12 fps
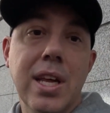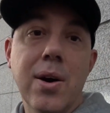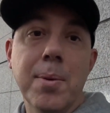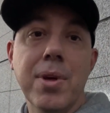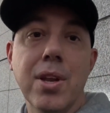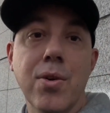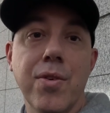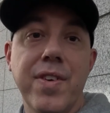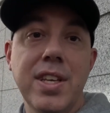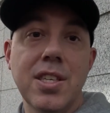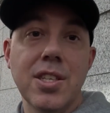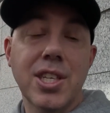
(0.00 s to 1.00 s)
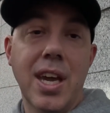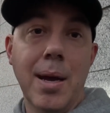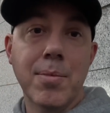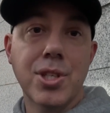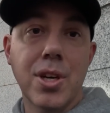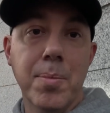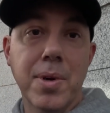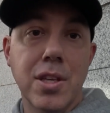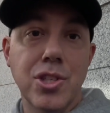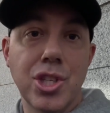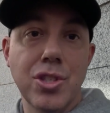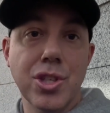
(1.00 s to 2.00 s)
Now I'm going to go vintage camera shopping
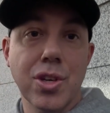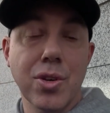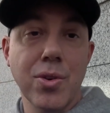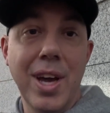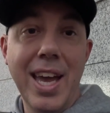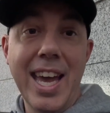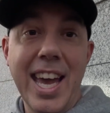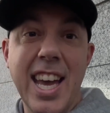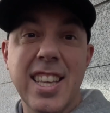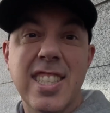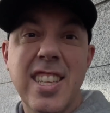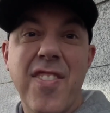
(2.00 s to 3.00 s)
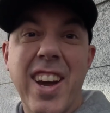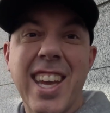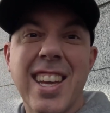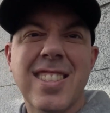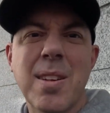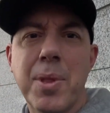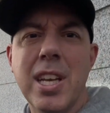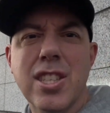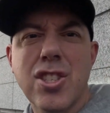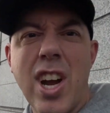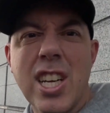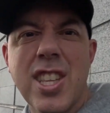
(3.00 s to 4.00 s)
in Shinjuku and see if I can get something to
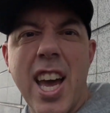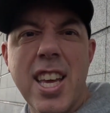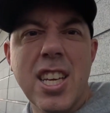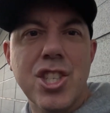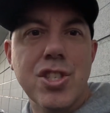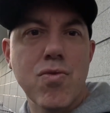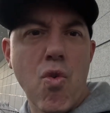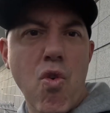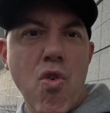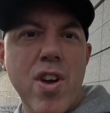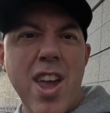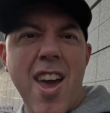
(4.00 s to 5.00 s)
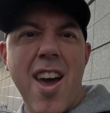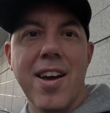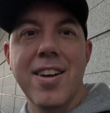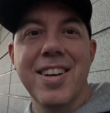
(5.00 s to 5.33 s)
scratch that itch. Oh yeah.